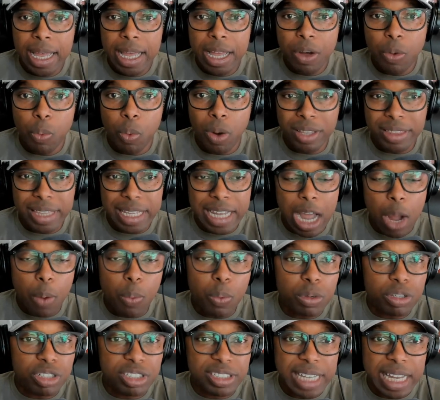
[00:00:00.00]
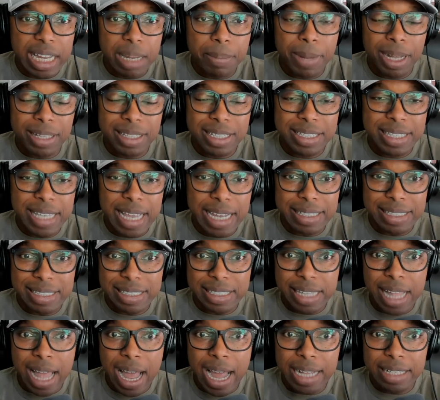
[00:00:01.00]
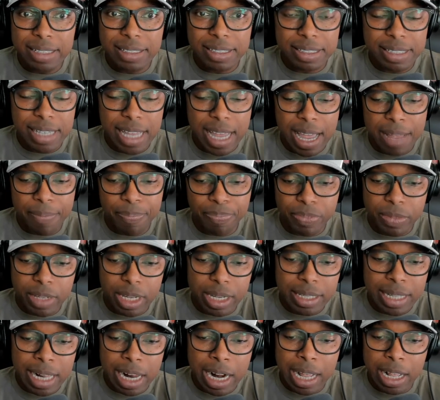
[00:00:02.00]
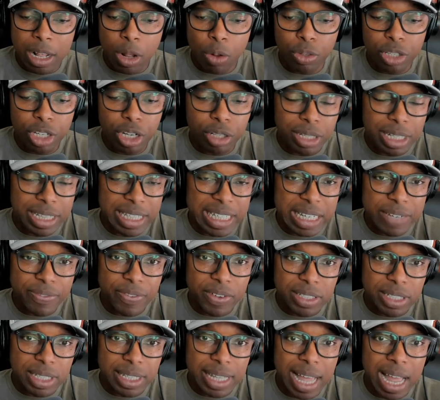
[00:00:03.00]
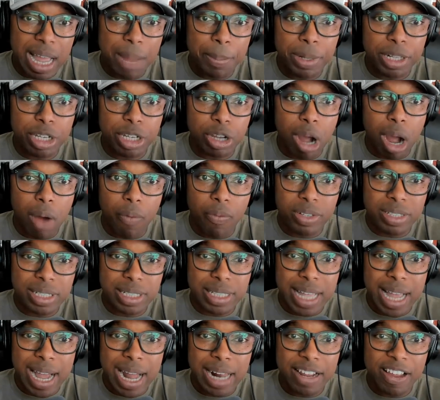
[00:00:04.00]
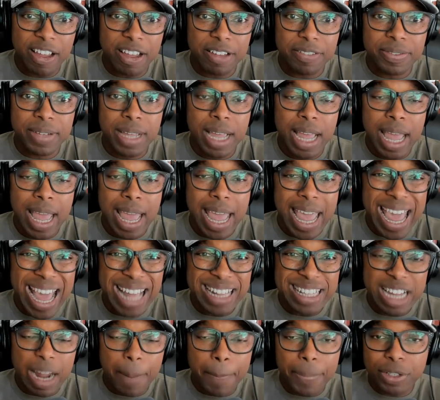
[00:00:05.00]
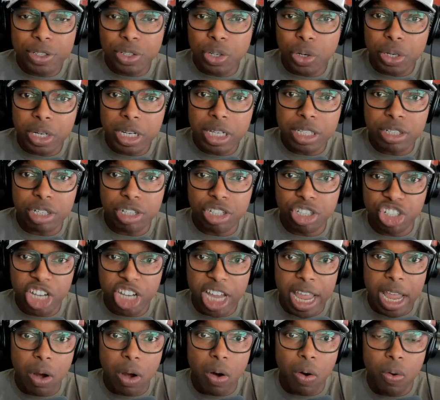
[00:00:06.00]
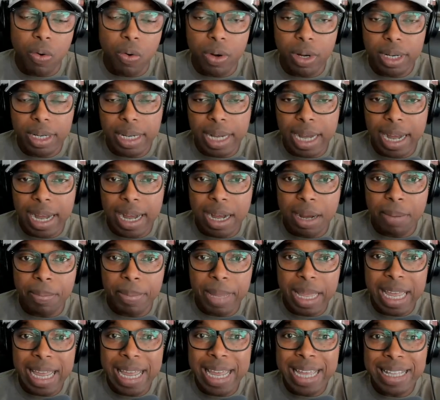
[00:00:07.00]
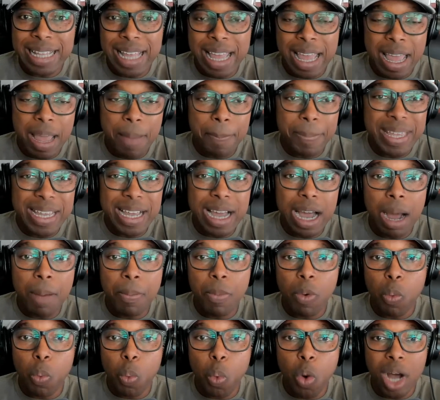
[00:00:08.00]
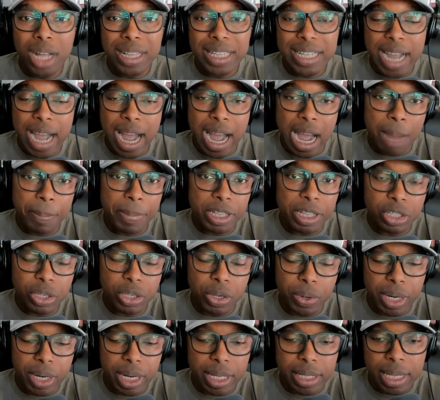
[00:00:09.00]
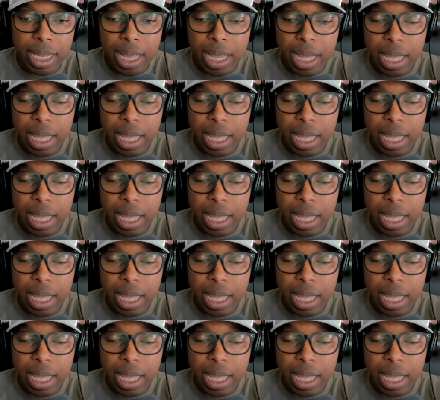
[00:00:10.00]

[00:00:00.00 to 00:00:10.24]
One thing I will say about the Texas lines is that not only on the defensive line, but the offensive line has had the opportunity to gel and become one common unit.